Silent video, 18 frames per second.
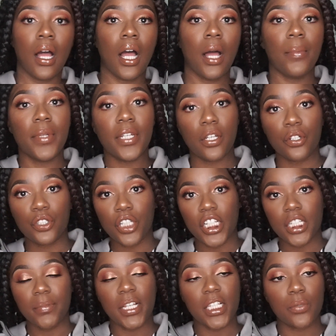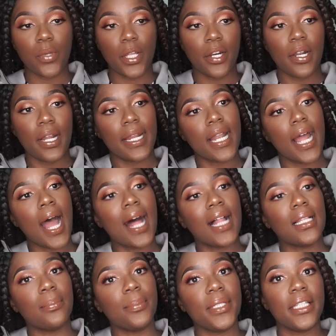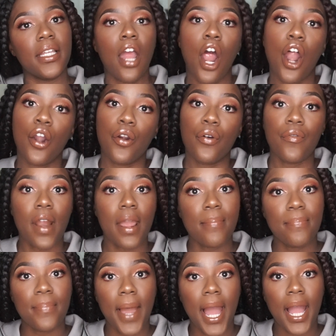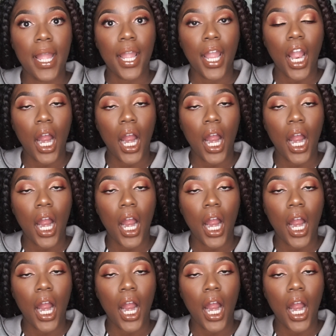I'm going to go change my sweater and I'll be right back.